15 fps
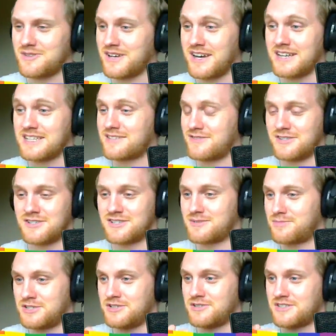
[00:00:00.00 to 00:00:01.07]
you guys for
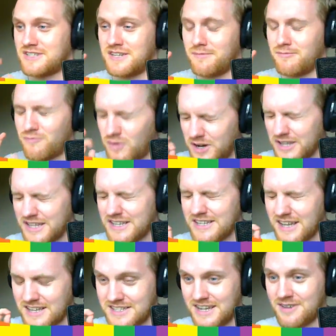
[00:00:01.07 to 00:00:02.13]
just producing a
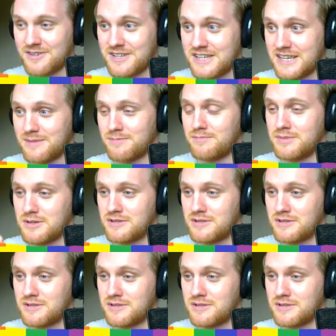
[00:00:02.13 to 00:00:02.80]
really astounding game.